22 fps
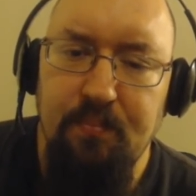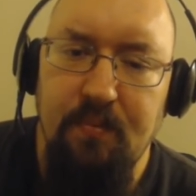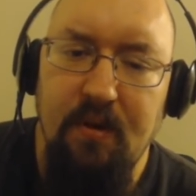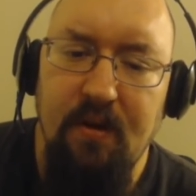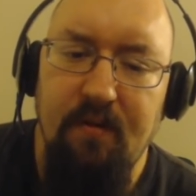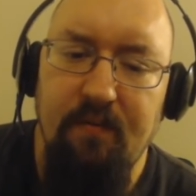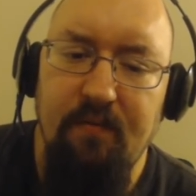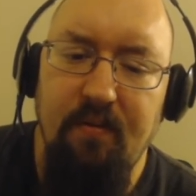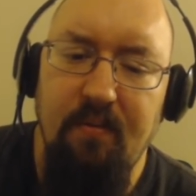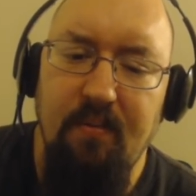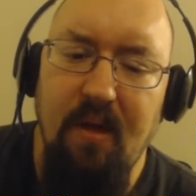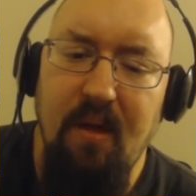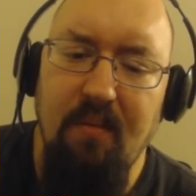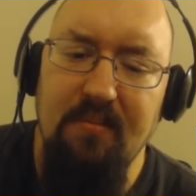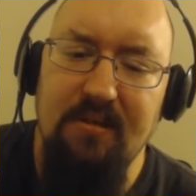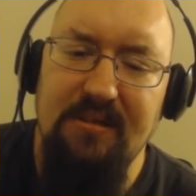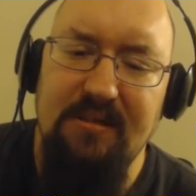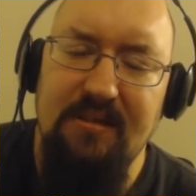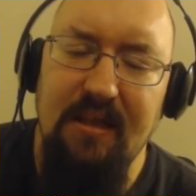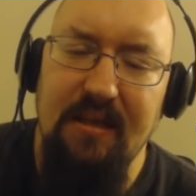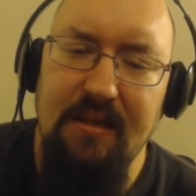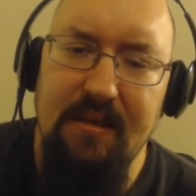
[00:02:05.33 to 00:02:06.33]
If I'm not
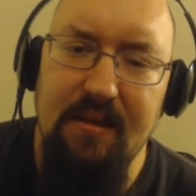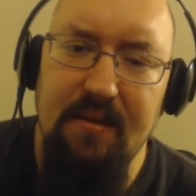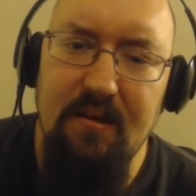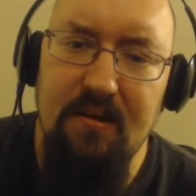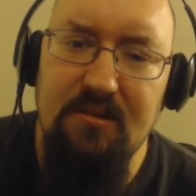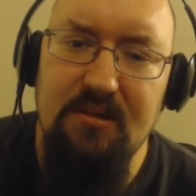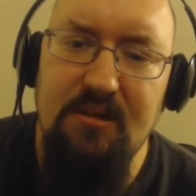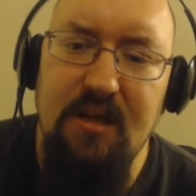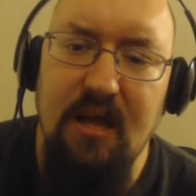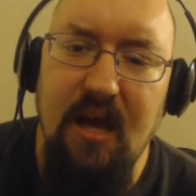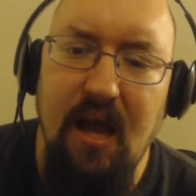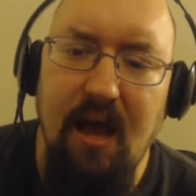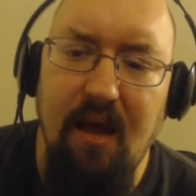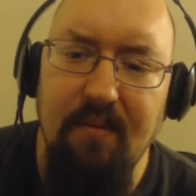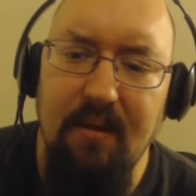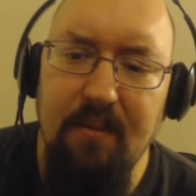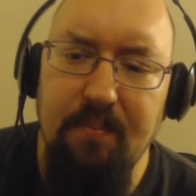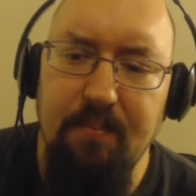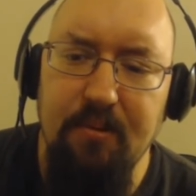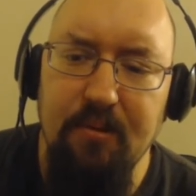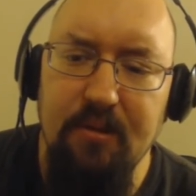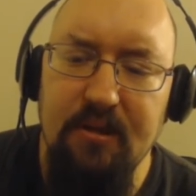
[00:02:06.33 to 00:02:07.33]
mistaken, there's
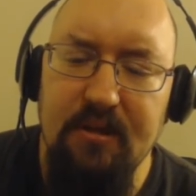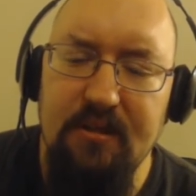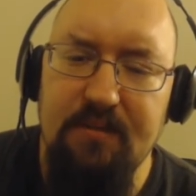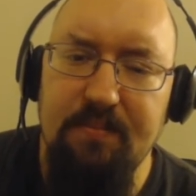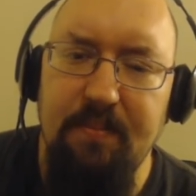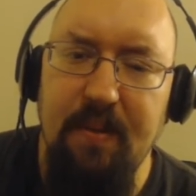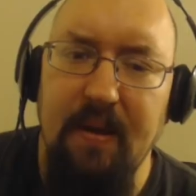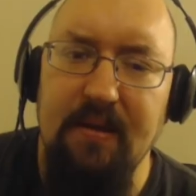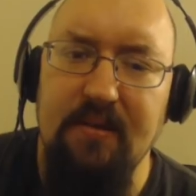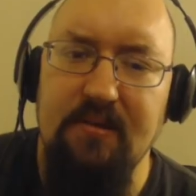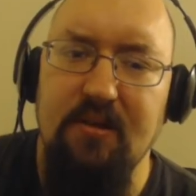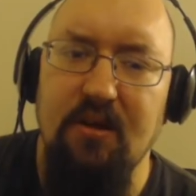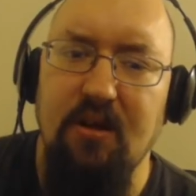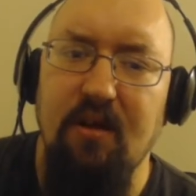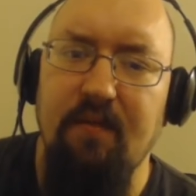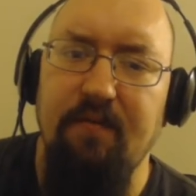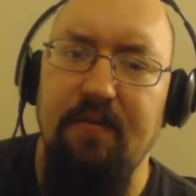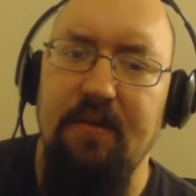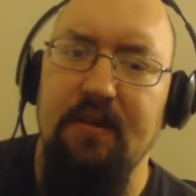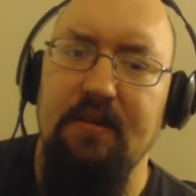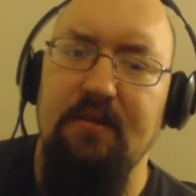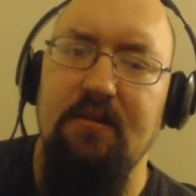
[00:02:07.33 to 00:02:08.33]
comic books based
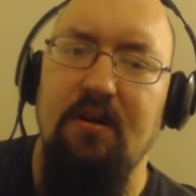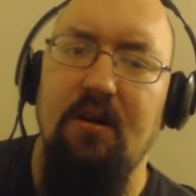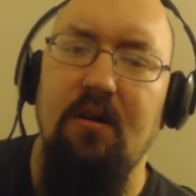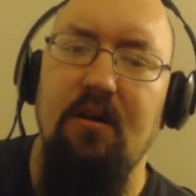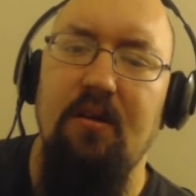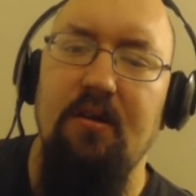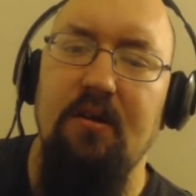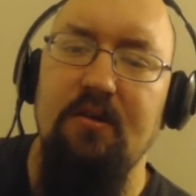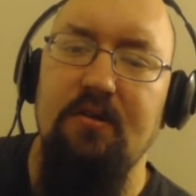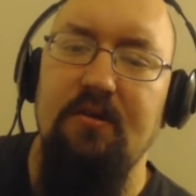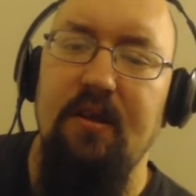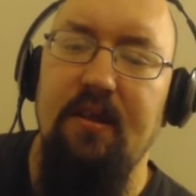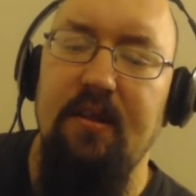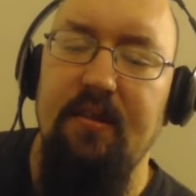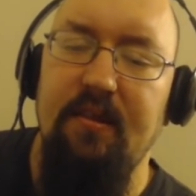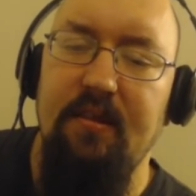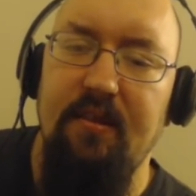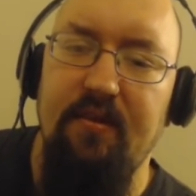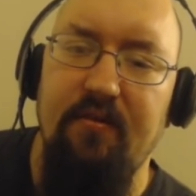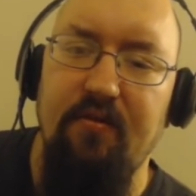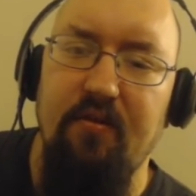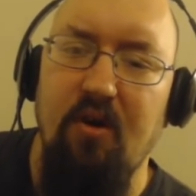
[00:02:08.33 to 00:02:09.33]
off this, or these
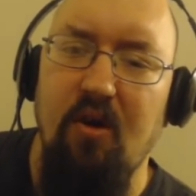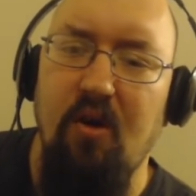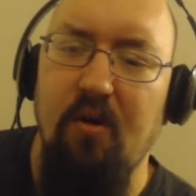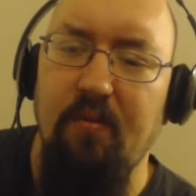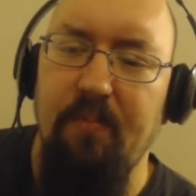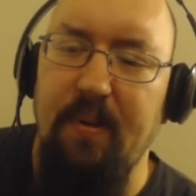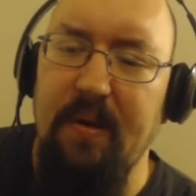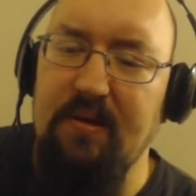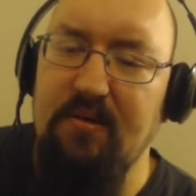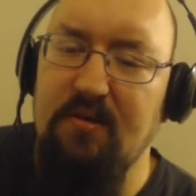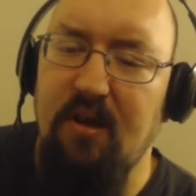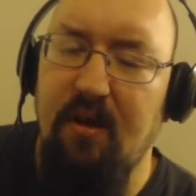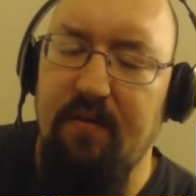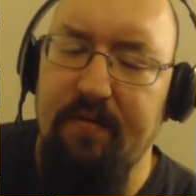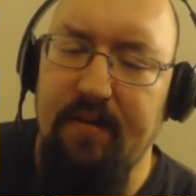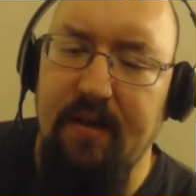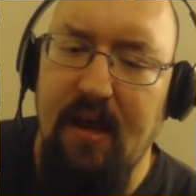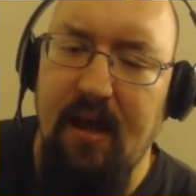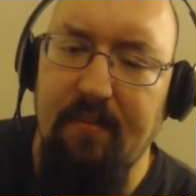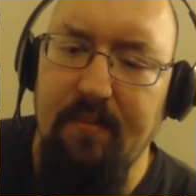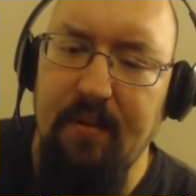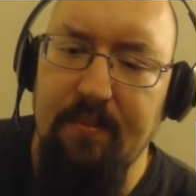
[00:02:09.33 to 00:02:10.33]
are all based off
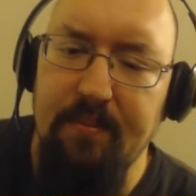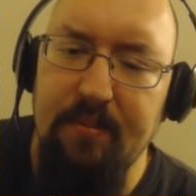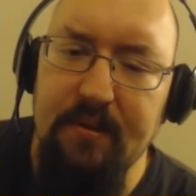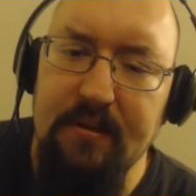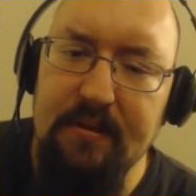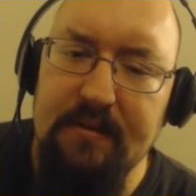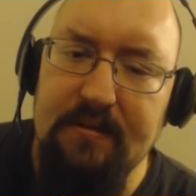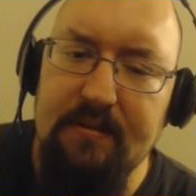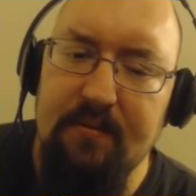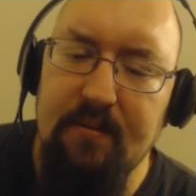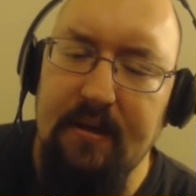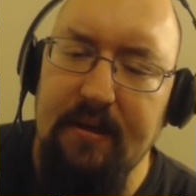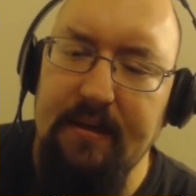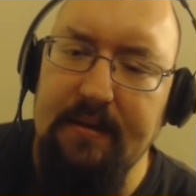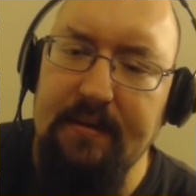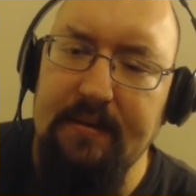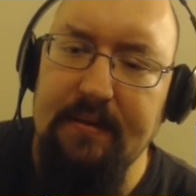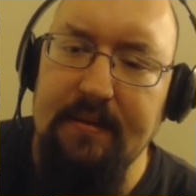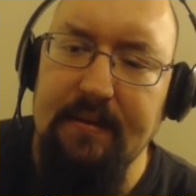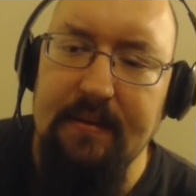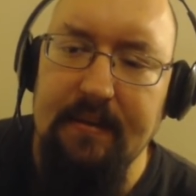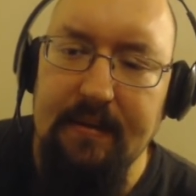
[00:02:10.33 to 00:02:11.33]
comic books, right?
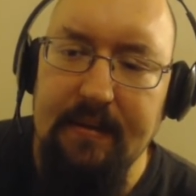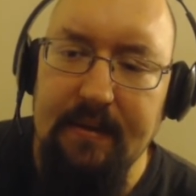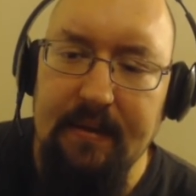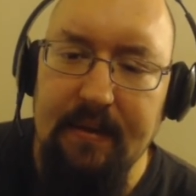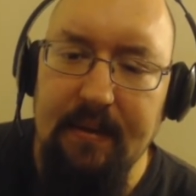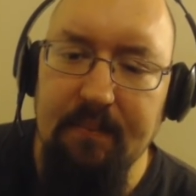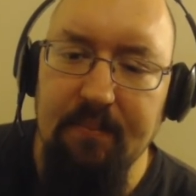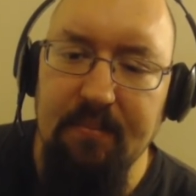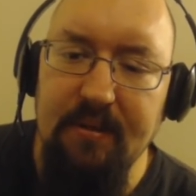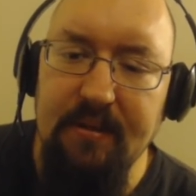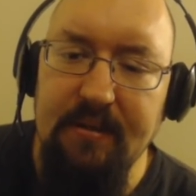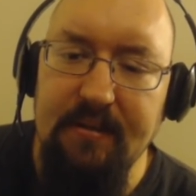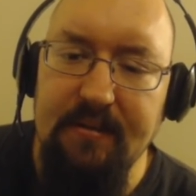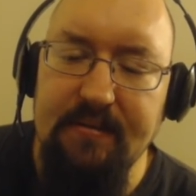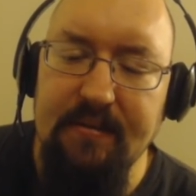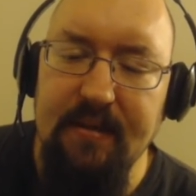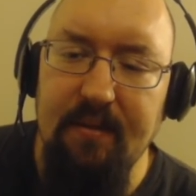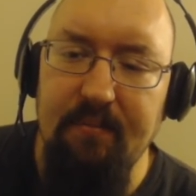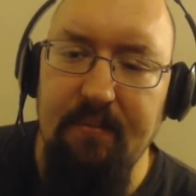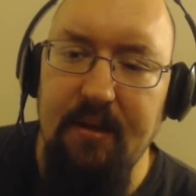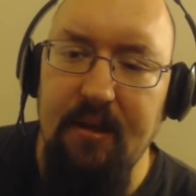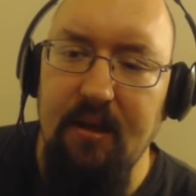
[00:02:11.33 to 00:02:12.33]
Please
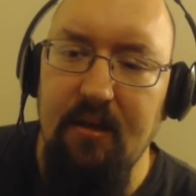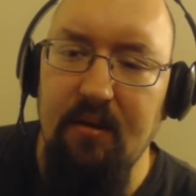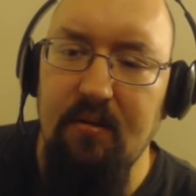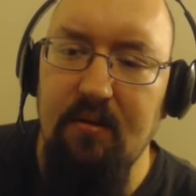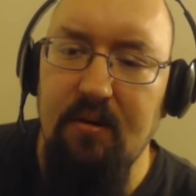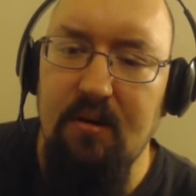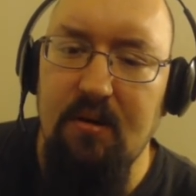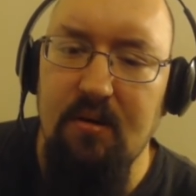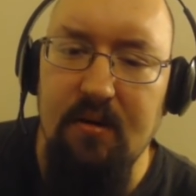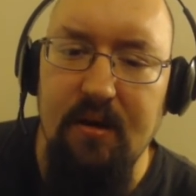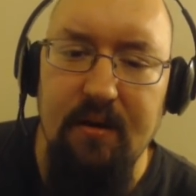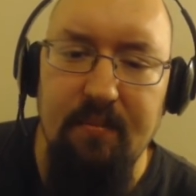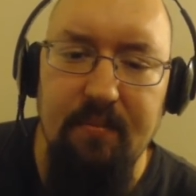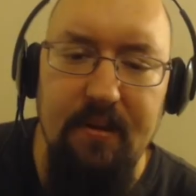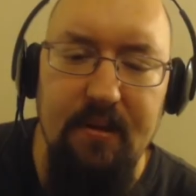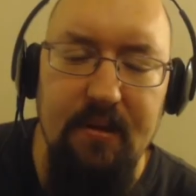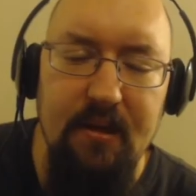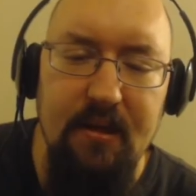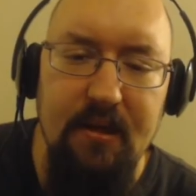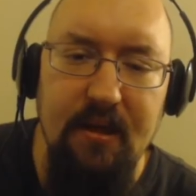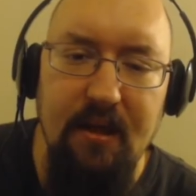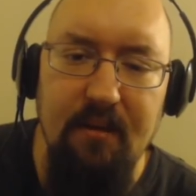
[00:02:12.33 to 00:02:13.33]
let me know or correct me in
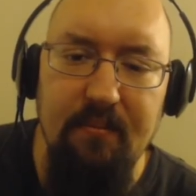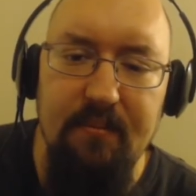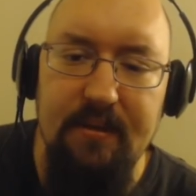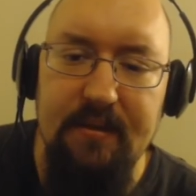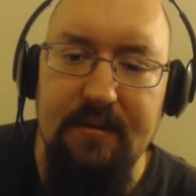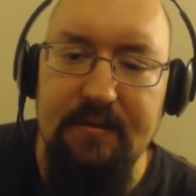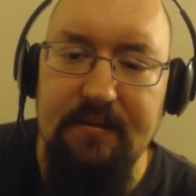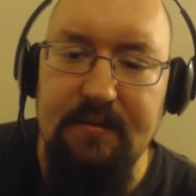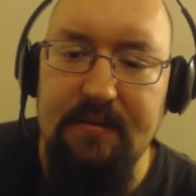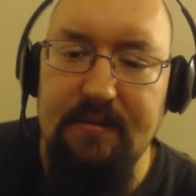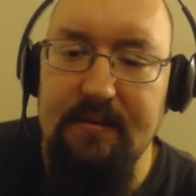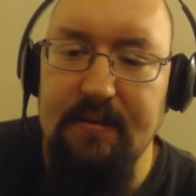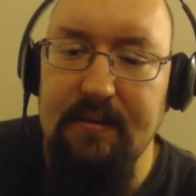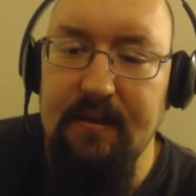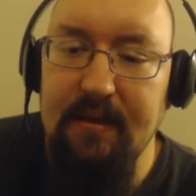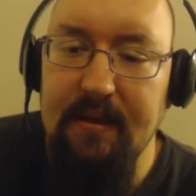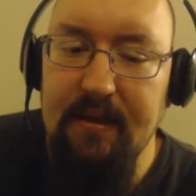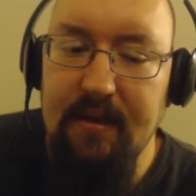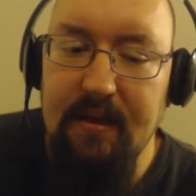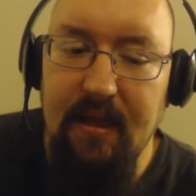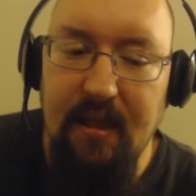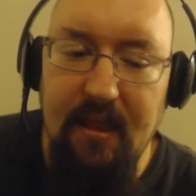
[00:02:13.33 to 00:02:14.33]
the comments.
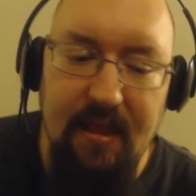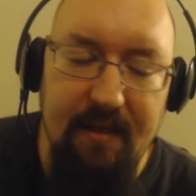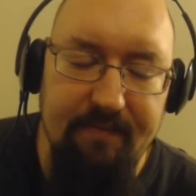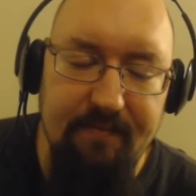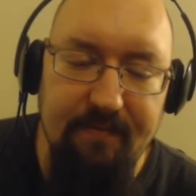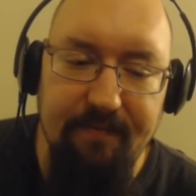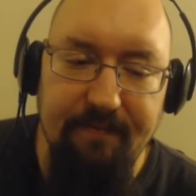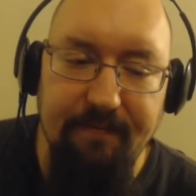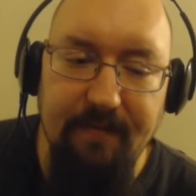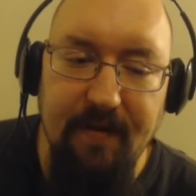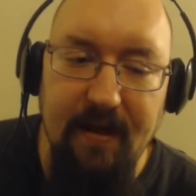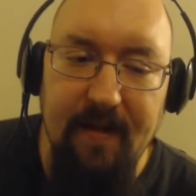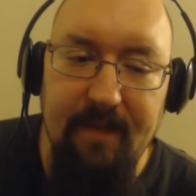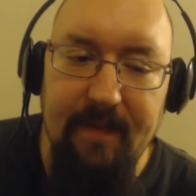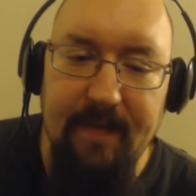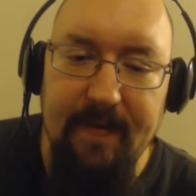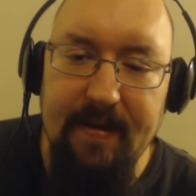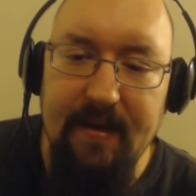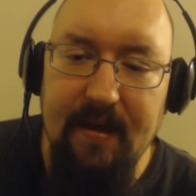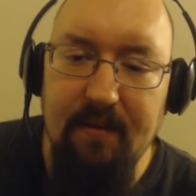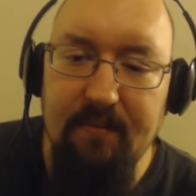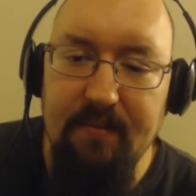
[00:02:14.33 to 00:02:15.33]
I have to find the
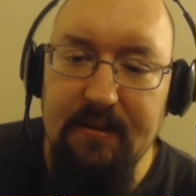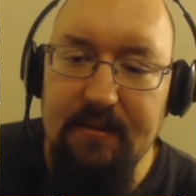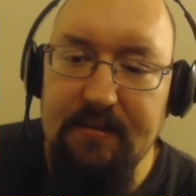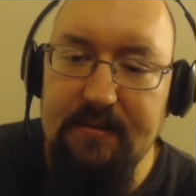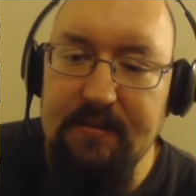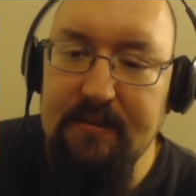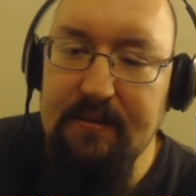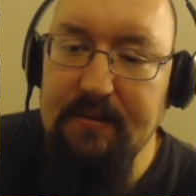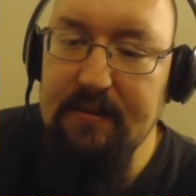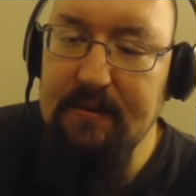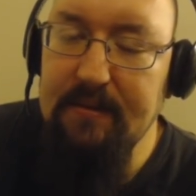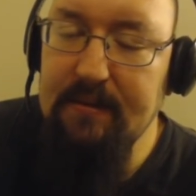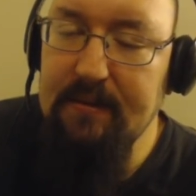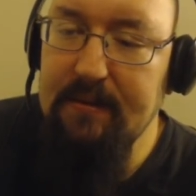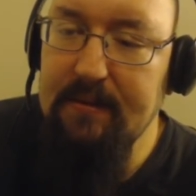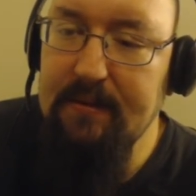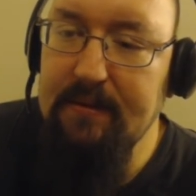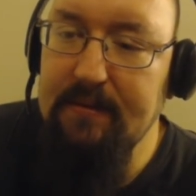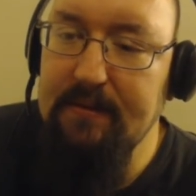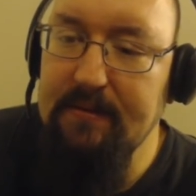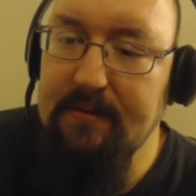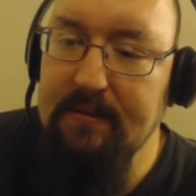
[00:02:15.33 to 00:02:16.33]
comics
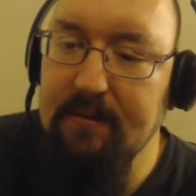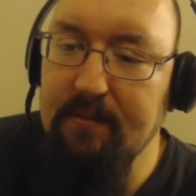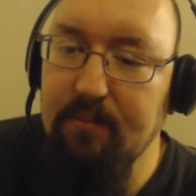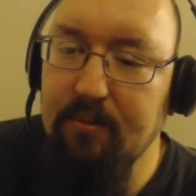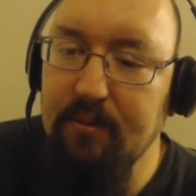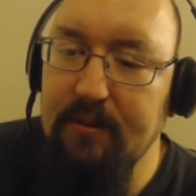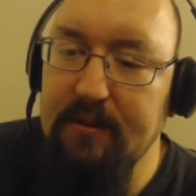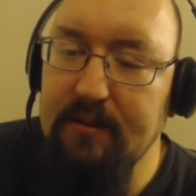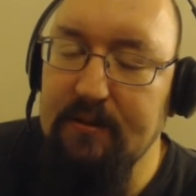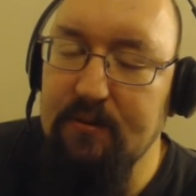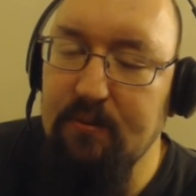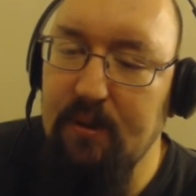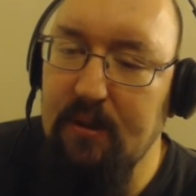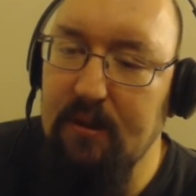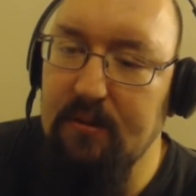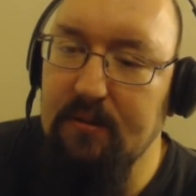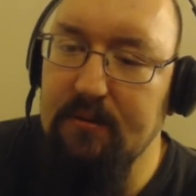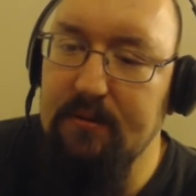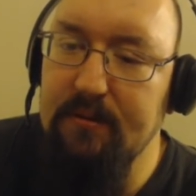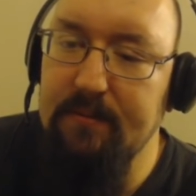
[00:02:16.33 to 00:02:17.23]
at some point as well.